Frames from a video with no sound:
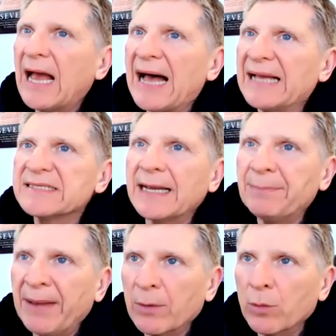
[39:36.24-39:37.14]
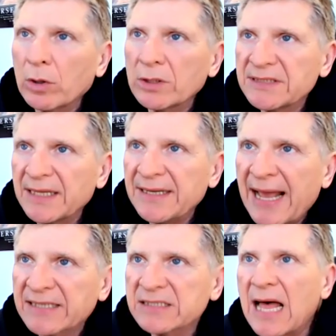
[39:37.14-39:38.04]
on-site payroll is the
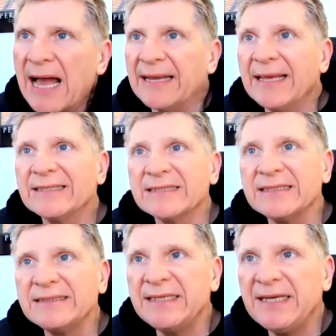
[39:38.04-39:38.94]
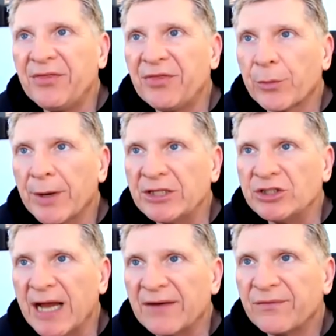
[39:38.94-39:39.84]
next line. It's a T3,
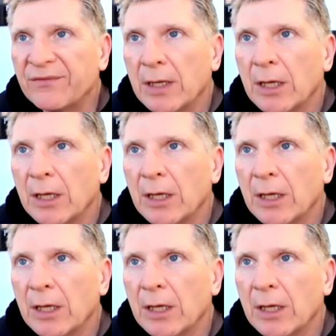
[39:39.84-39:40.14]
Jeff.